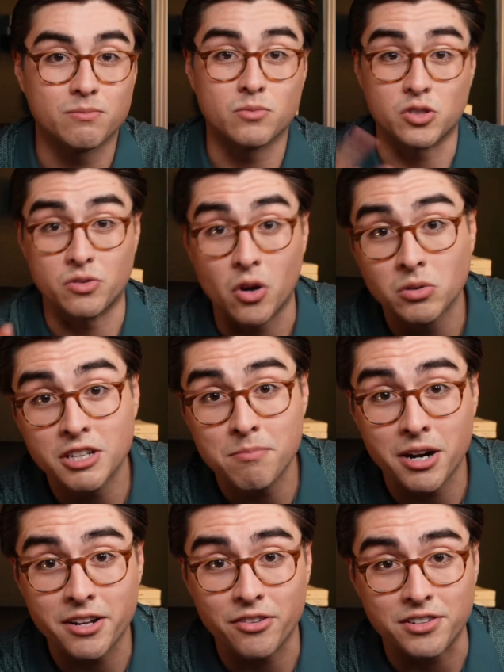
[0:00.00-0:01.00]
So don't leave
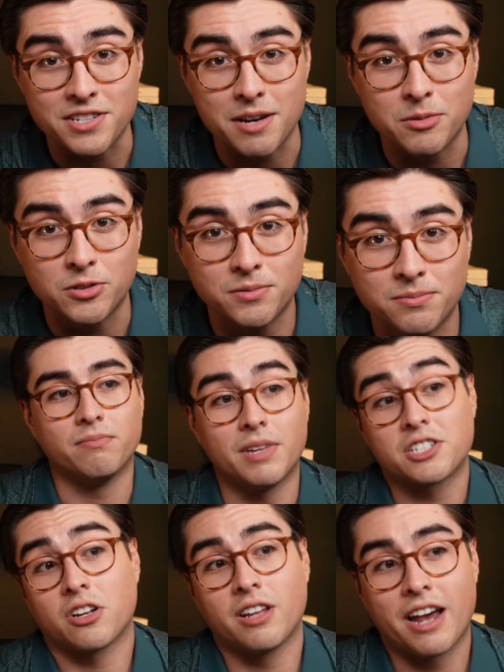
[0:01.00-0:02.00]
money on the table.
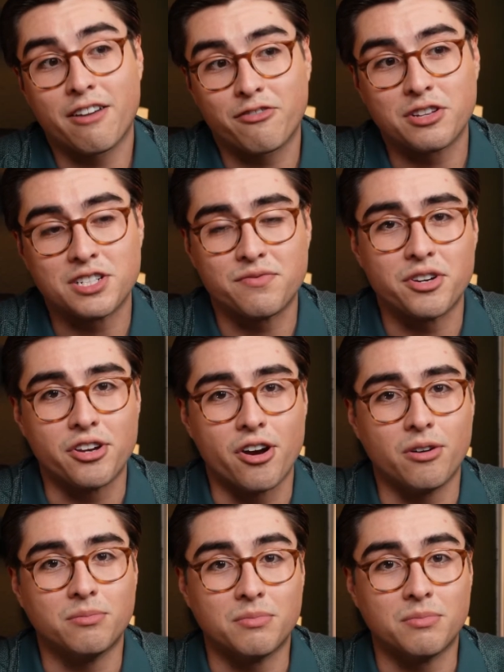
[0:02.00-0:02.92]
That's all I have for this video.